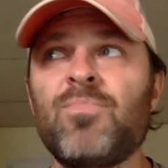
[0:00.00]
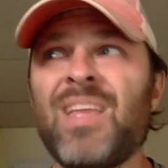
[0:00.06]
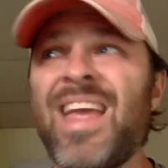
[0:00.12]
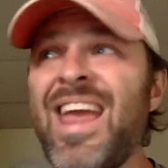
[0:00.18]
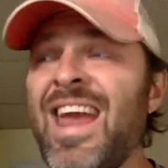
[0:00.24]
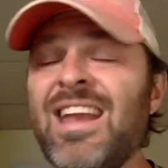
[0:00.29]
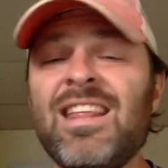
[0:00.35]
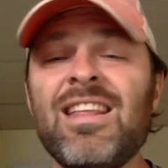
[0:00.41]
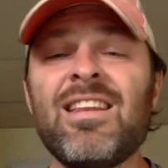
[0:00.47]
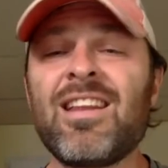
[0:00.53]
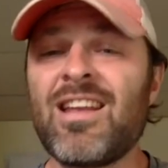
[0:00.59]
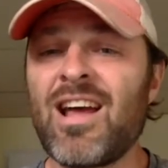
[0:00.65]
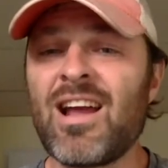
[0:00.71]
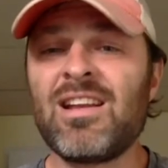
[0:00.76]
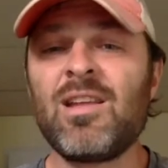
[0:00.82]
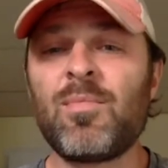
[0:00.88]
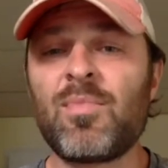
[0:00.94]
80 to
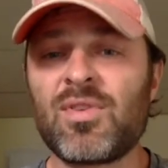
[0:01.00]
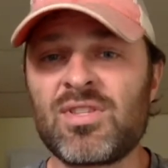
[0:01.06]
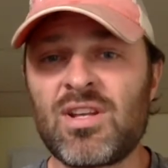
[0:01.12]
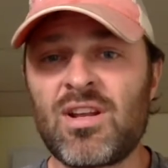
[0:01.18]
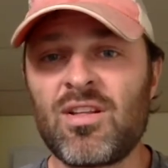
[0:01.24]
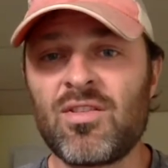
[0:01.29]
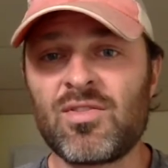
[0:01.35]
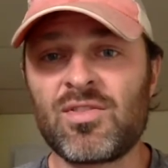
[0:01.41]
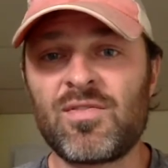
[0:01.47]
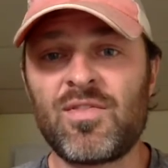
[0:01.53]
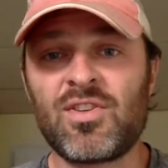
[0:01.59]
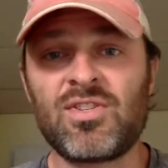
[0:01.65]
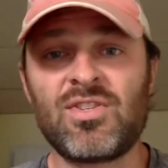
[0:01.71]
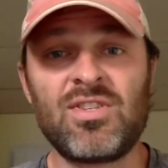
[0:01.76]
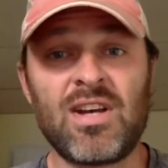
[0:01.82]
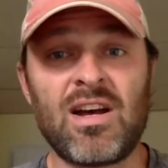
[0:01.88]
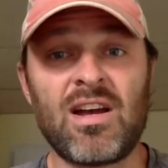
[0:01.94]
90% of those fish
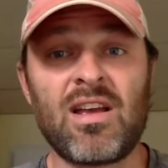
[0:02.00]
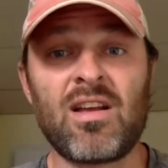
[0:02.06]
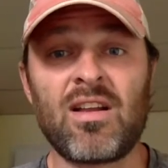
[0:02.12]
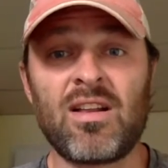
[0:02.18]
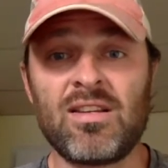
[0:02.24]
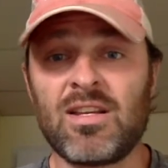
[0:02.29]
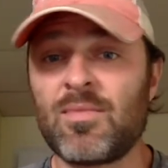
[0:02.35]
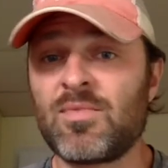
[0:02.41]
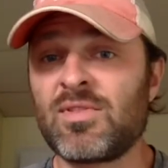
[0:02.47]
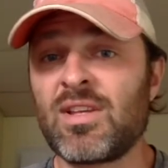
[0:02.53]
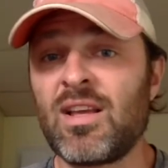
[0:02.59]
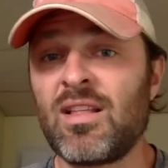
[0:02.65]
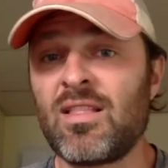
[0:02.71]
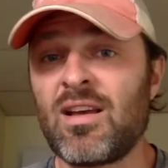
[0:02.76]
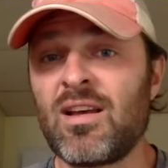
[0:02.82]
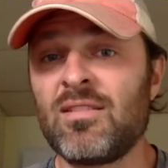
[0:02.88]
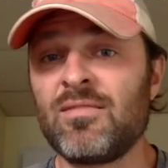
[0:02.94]
die on a depth like
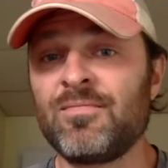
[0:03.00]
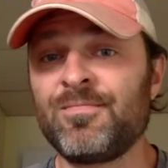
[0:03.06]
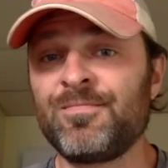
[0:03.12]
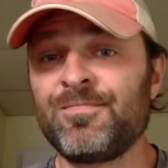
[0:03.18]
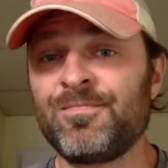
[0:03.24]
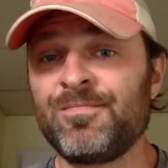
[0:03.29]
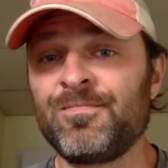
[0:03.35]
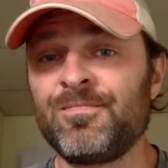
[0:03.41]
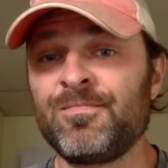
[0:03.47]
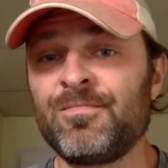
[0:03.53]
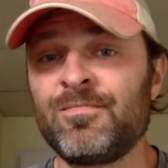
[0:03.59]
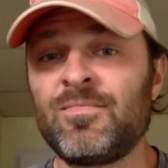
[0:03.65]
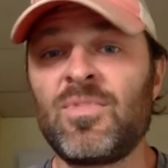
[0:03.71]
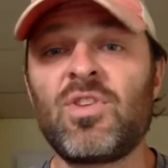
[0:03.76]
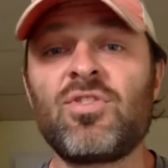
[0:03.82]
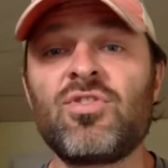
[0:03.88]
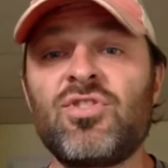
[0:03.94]
that
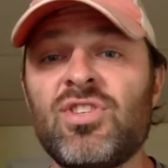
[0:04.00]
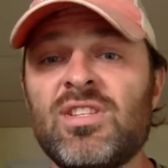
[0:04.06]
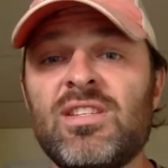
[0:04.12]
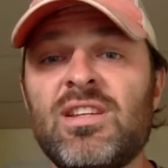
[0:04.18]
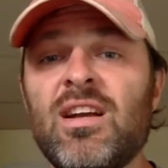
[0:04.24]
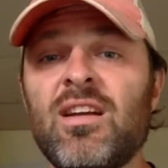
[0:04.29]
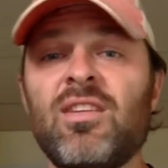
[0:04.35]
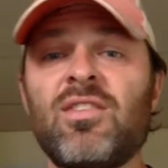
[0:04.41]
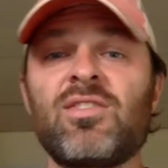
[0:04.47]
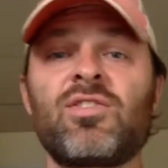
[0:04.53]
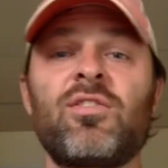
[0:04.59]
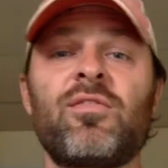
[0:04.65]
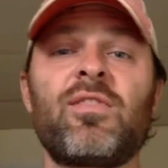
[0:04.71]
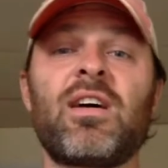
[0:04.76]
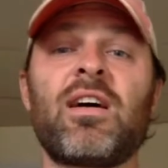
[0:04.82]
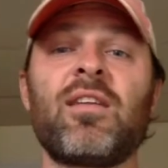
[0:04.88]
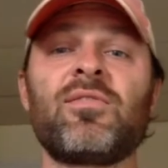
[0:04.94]
they're just not going to
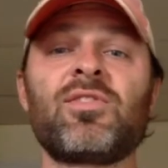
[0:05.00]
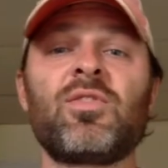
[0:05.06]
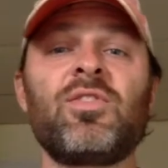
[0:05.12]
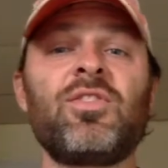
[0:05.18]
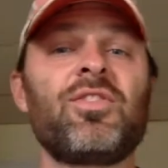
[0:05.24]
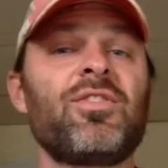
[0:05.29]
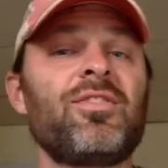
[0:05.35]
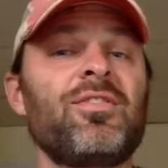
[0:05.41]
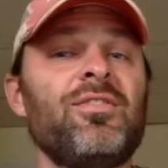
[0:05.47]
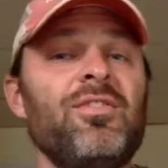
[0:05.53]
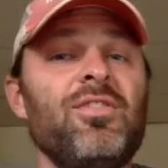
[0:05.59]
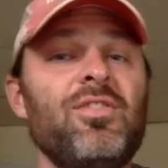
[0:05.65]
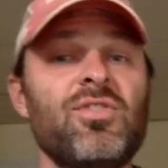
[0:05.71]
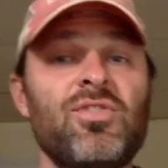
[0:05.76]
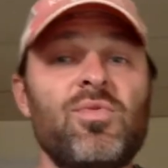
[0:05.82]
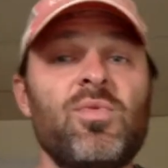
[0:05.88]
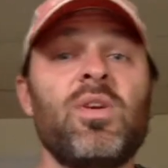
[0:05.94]
survive. So you're
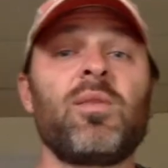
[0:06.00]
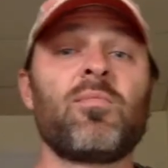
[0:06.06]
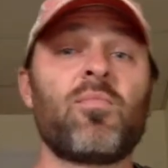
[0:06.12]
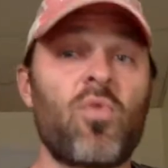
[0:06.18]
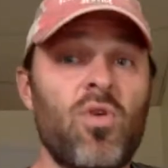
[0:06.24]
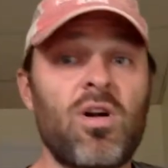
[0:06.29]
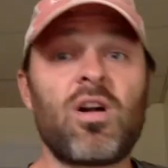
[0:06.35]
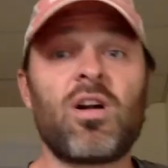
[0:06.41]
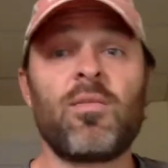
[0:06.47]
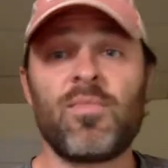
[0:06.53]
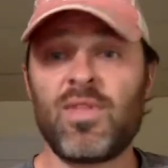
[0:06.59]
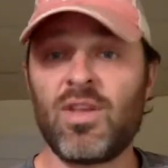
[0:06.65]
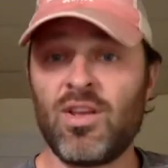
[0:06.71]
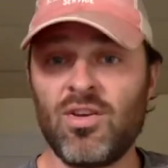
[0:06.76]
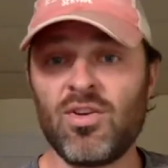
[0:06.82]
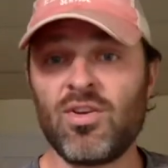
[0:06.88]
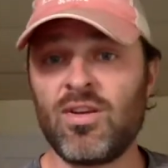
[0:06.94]
you're doing more harm
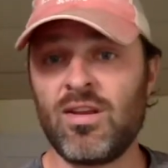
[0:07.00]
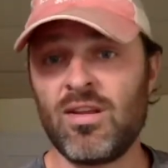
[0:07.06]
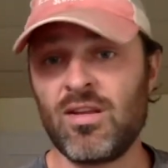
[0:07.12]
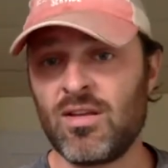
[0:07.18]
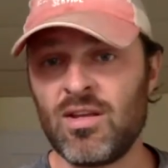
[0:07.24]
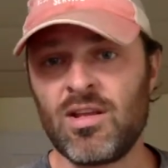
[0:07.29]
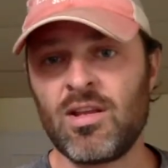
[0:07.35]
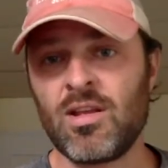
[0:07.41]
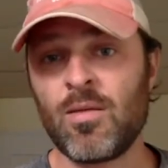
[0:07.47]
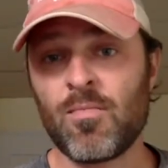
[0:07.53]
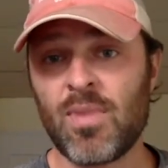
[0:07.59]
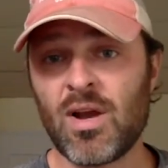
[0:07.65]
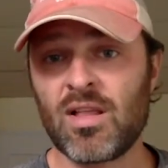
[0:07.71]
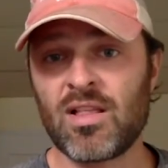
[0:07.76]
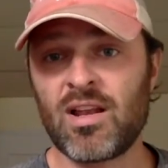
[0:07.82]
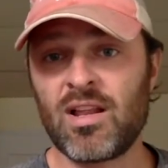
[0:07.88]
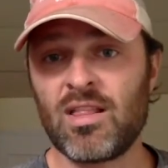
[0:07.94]
than good by
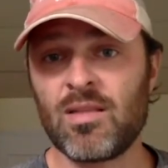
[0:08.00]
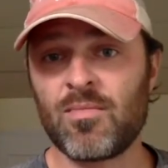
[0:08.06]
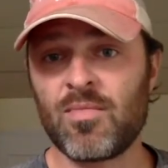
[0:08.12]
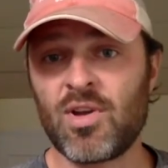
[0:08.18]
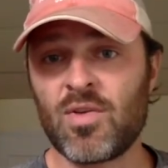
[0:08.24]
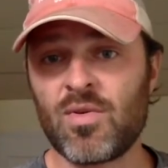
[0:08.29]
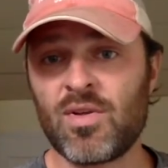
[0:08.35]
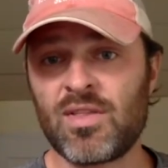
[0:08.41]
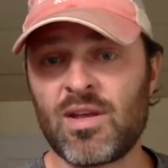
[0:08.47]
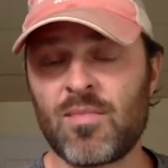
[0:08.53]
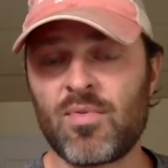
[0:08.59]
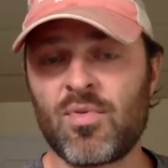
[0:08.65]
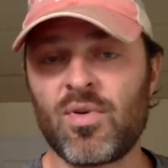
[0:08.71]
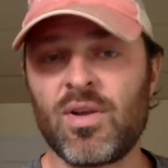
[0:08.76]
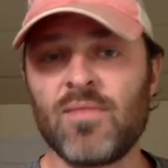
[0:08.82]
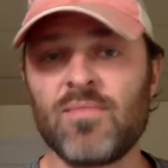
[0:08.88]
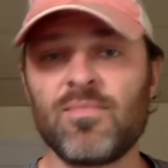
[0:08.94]
letting them go at that
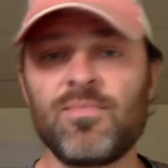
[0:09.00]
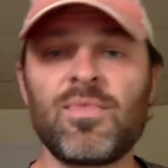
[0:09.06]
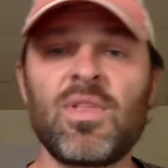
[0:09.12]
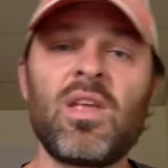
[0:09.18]
point.